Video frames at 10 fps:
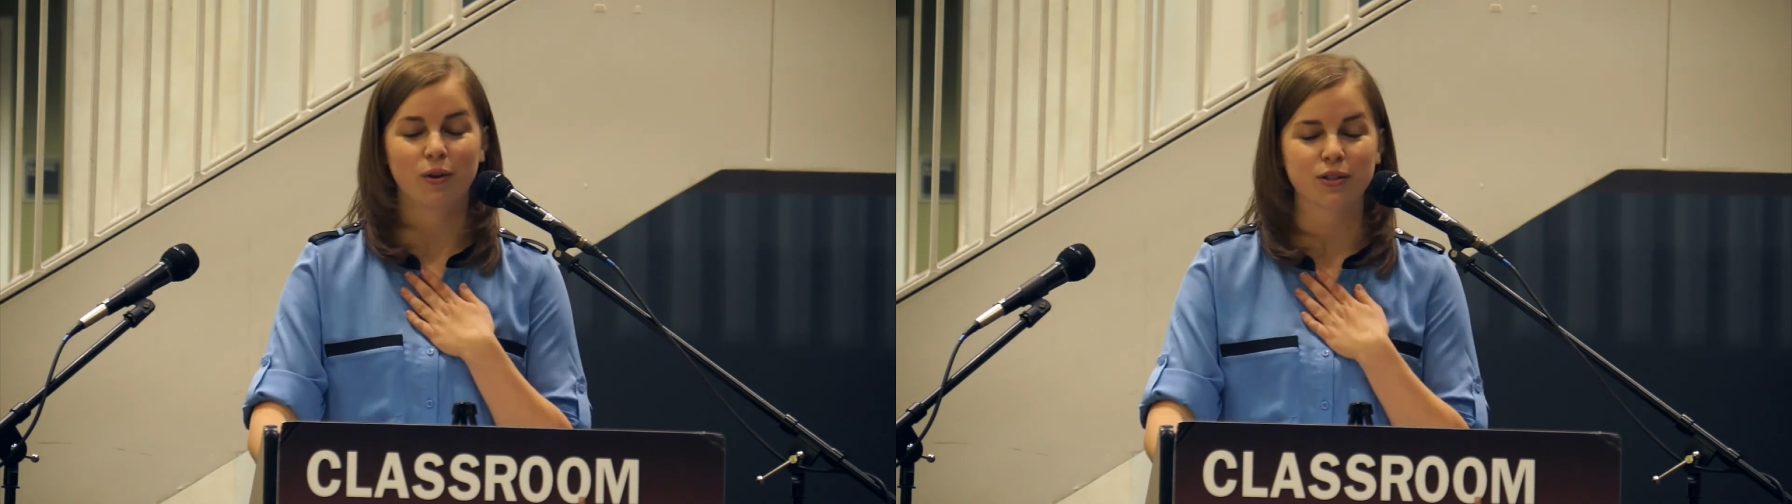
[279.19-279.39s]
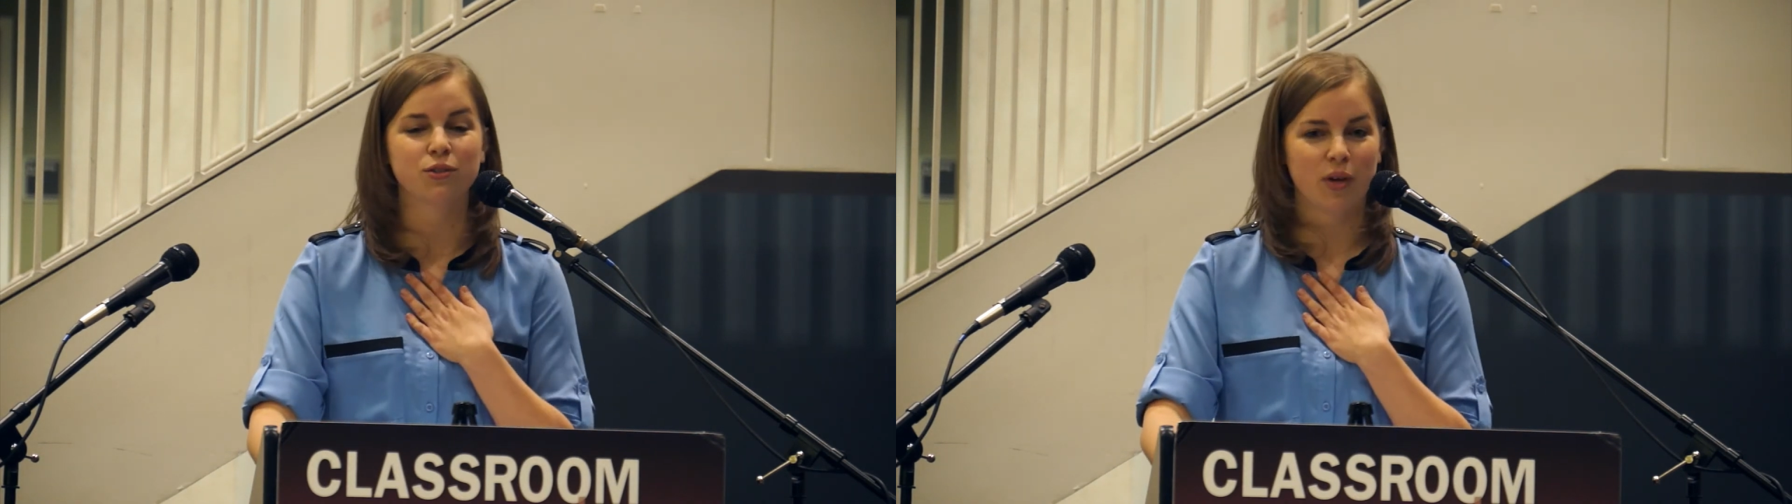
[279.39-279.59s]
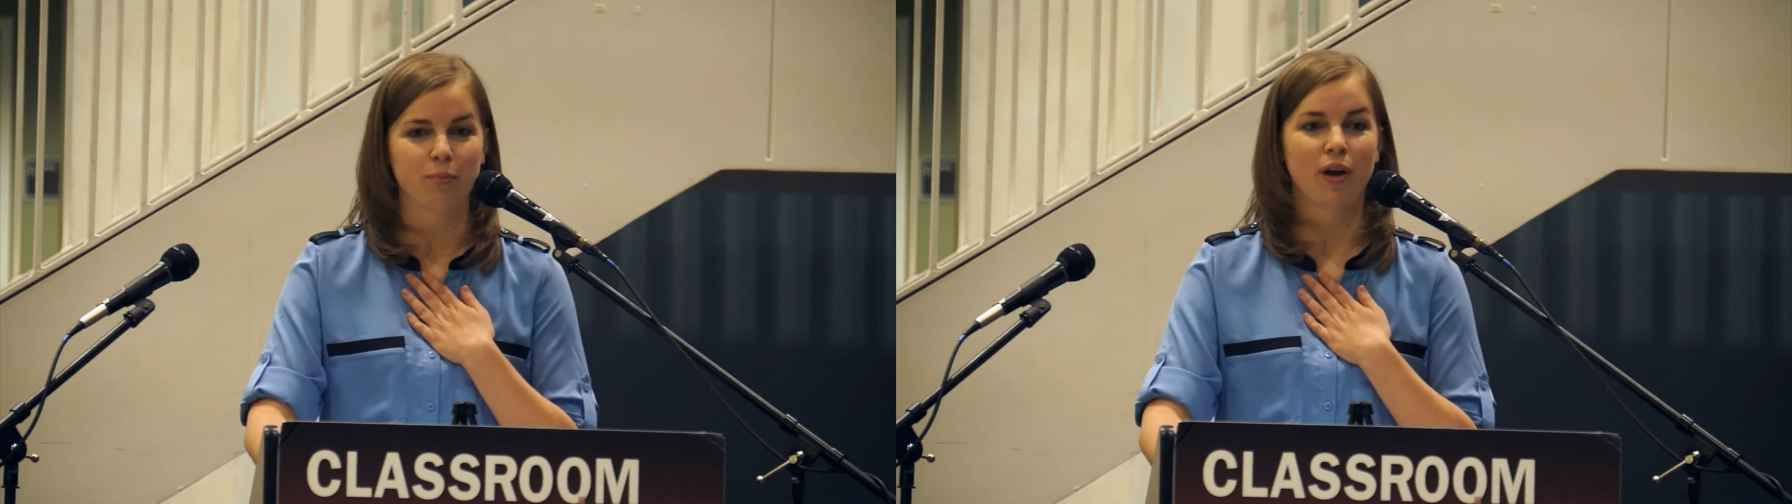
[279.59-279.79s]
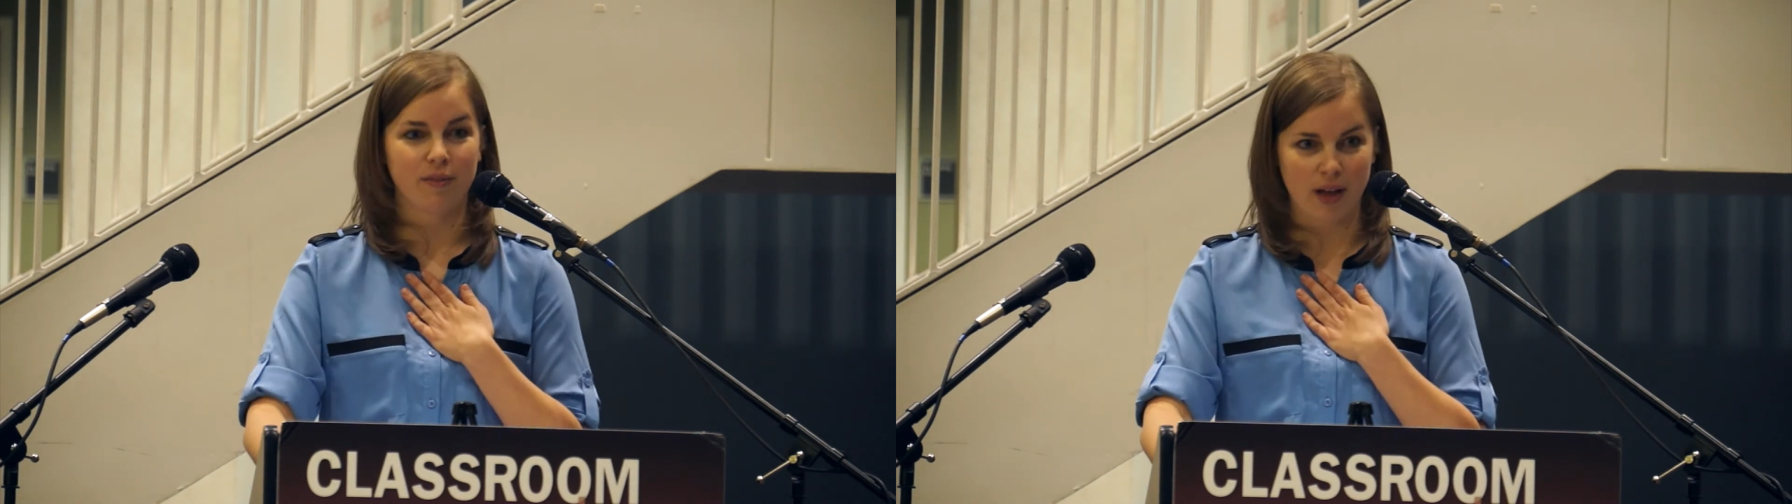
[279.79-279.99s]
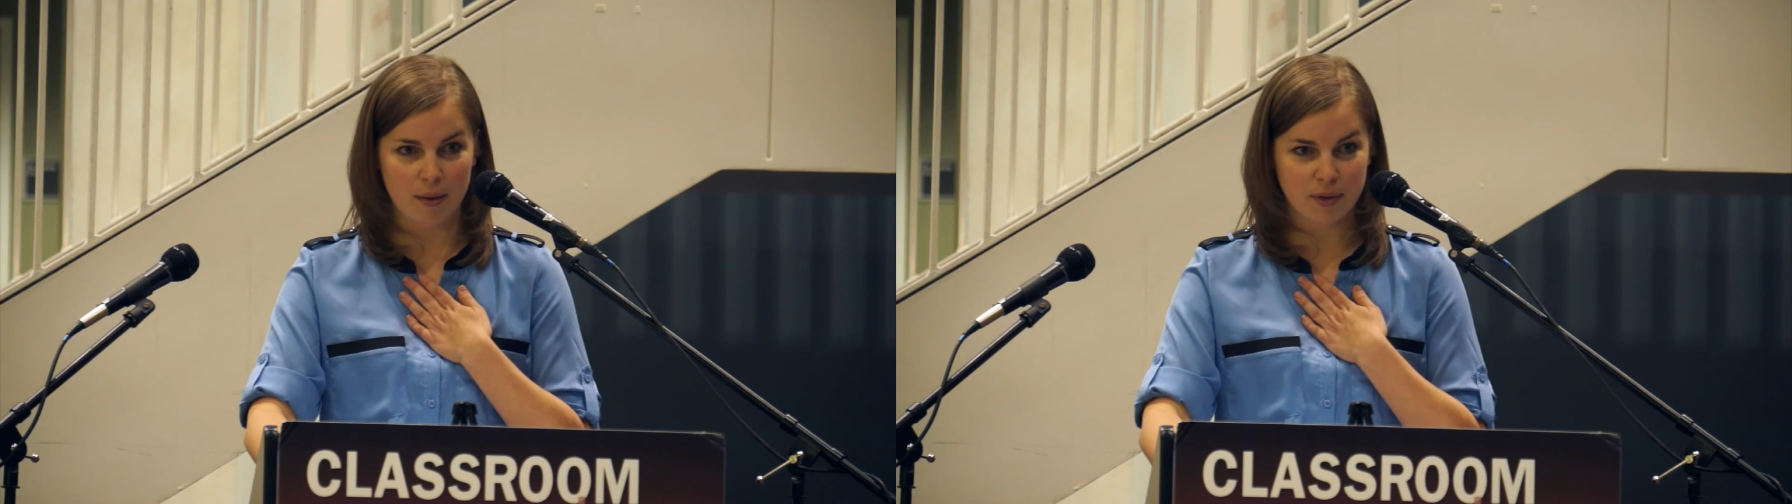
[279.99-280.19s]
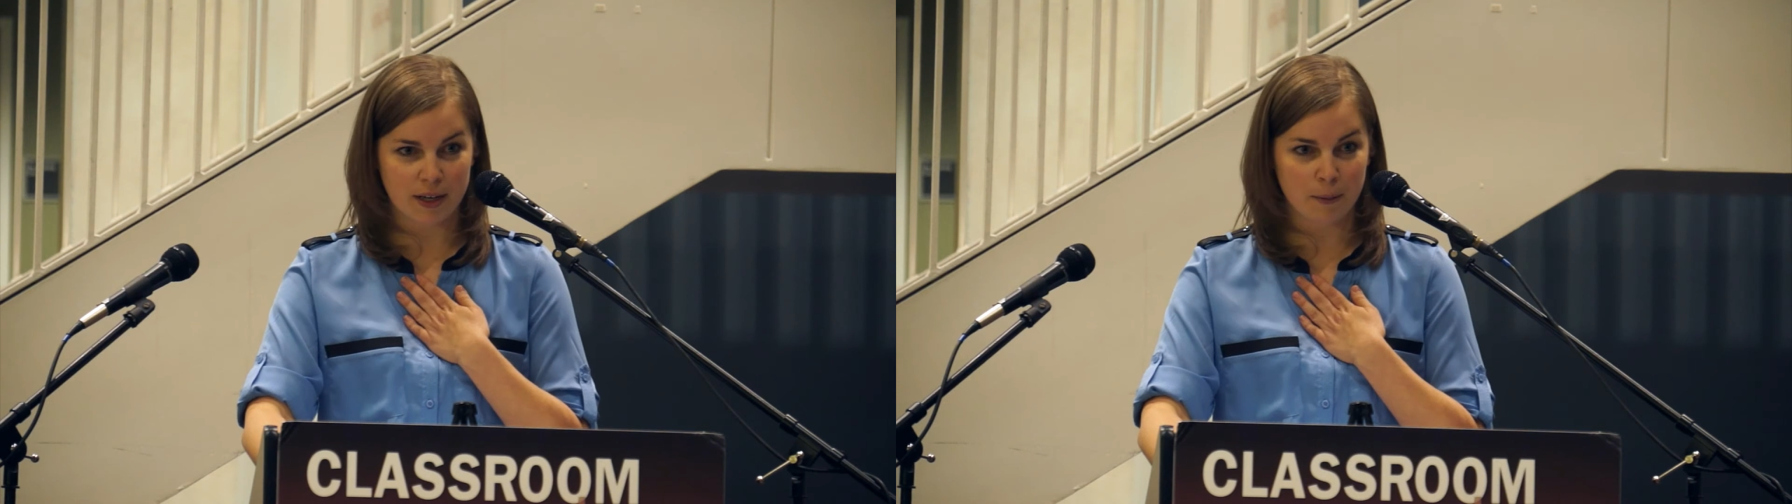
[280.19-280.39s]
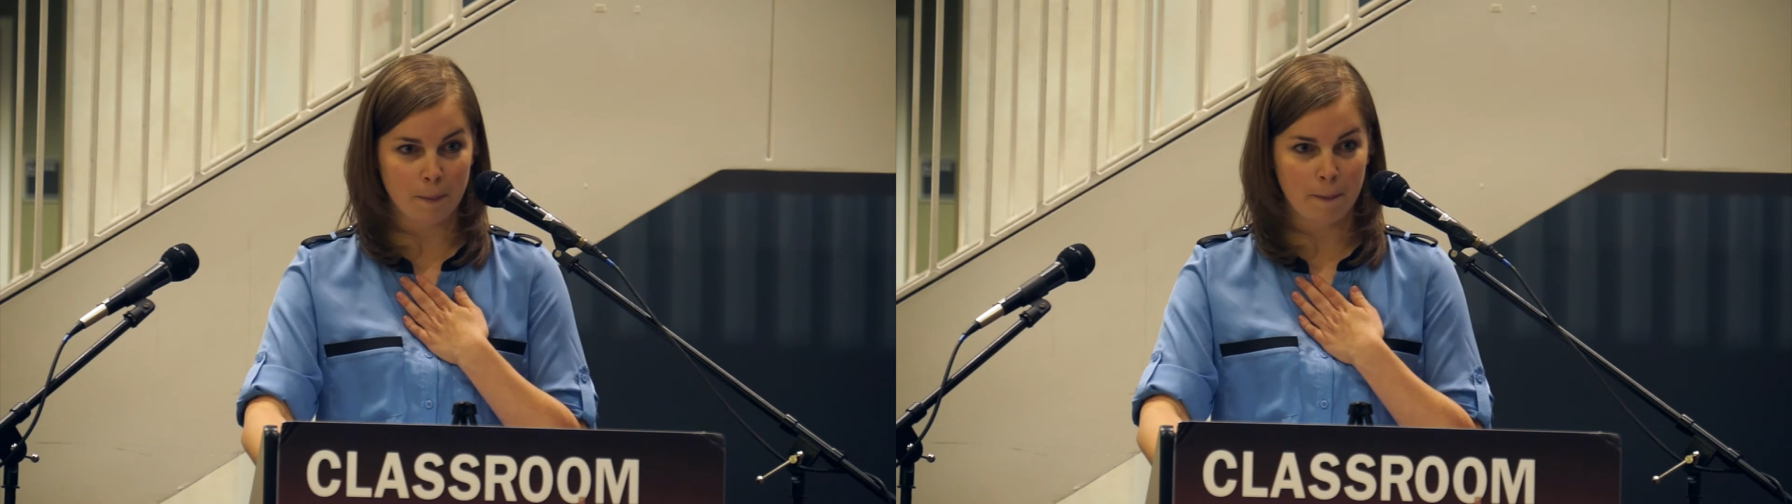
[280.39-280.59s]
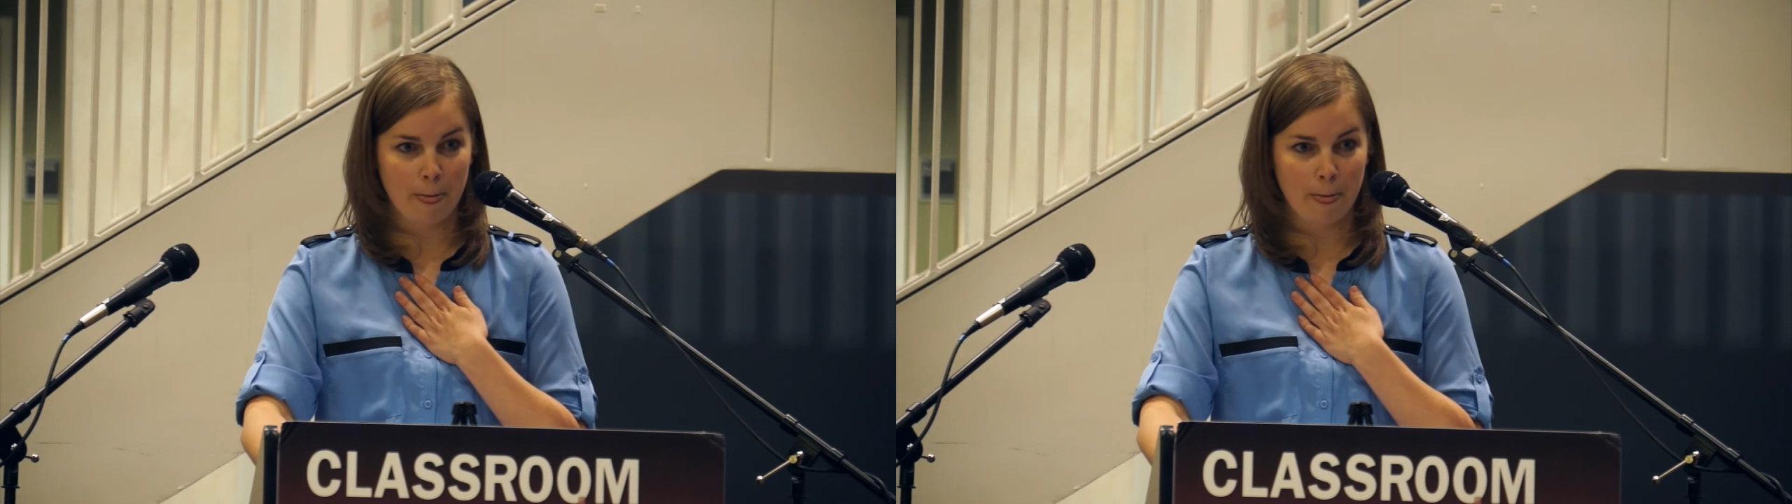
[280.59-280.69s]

also do improv comedy.